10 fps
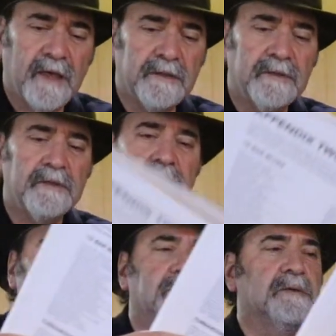and
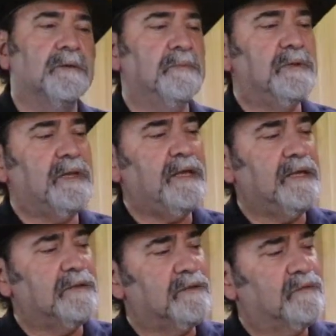
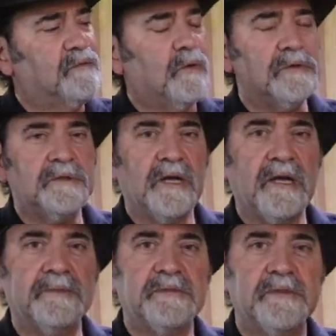play it 4
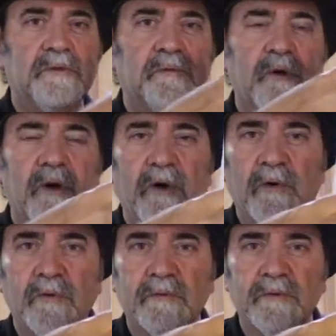times in a
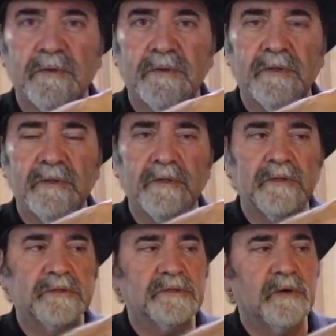row.
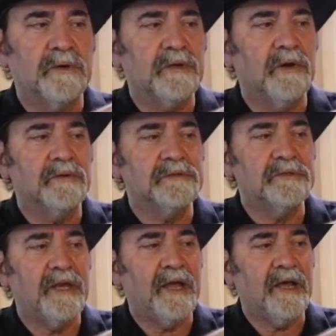So it goes
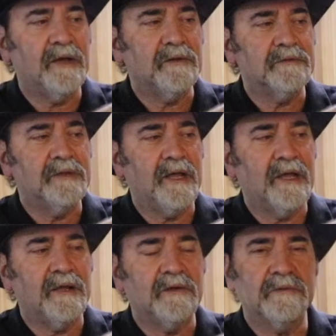down,
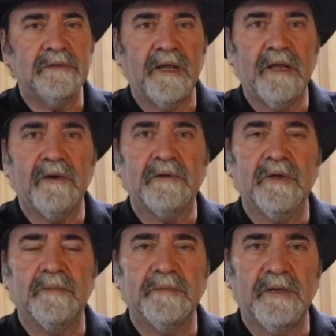down,
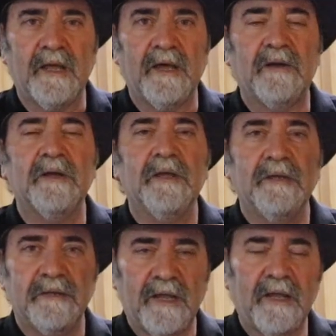down, up, down,
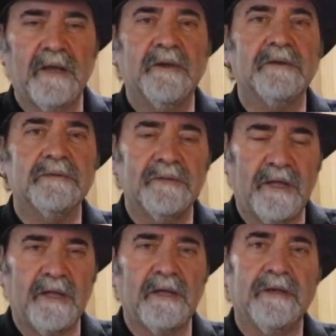down,
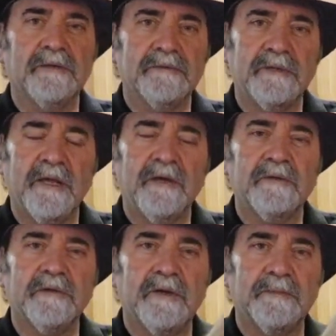down,
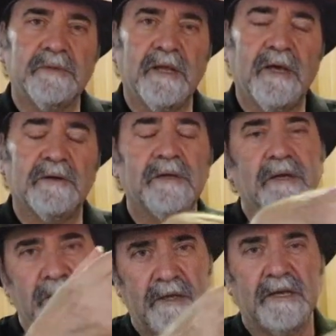down, up, down,
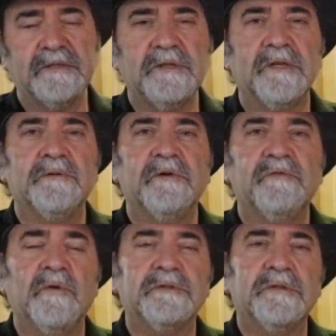etc.
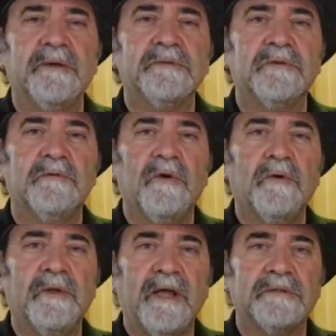4 times in a
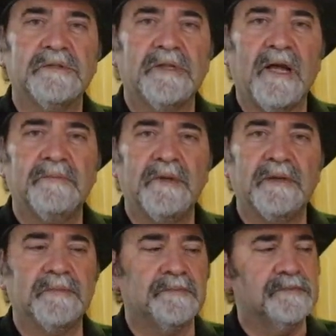row without stopping.